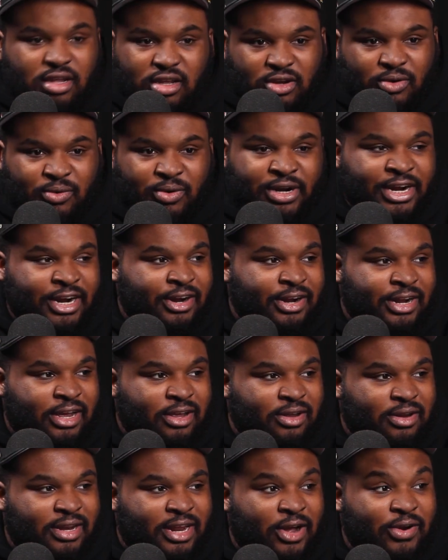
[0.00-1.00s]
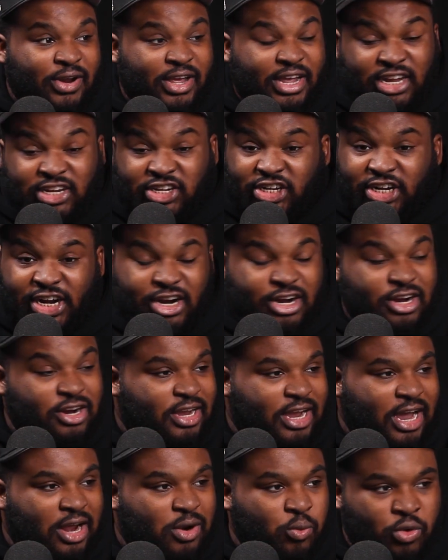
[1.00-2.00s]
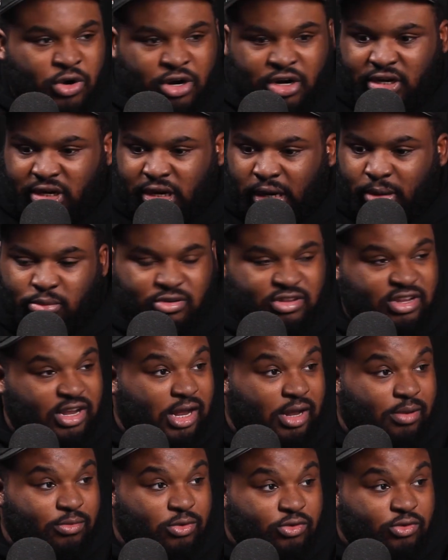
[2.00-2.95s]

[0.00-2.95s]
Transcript: You in there and now the engineer got to work double time.